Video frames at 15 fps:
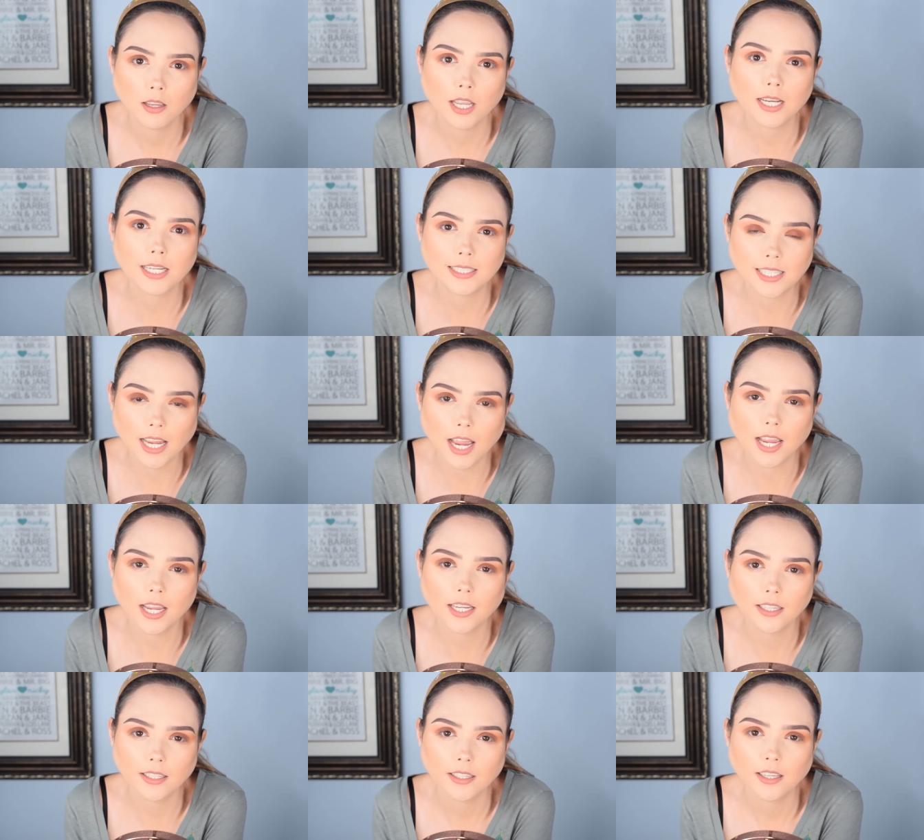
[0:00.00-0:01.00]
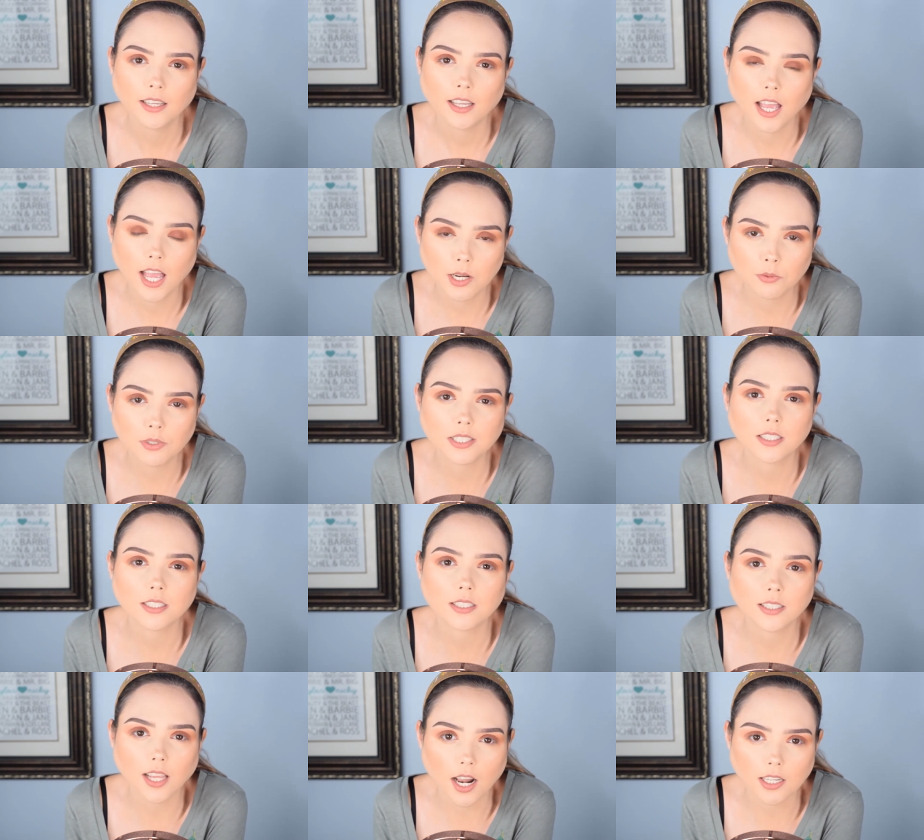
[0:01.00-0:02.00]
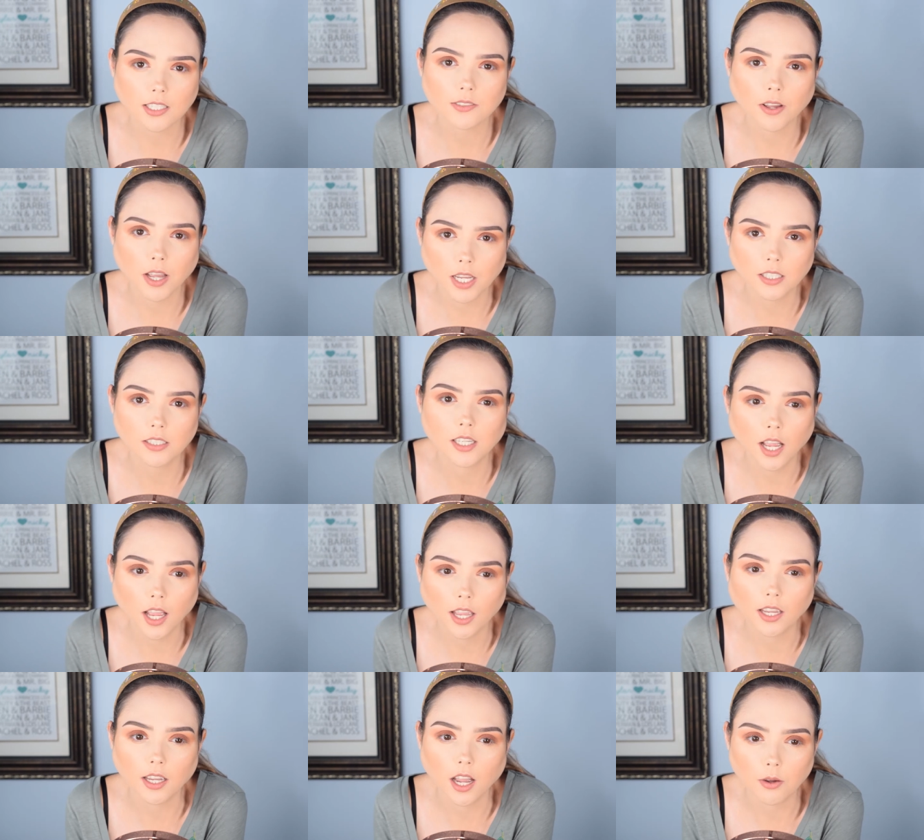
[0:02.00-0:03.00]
in a day and it was a satisfying day.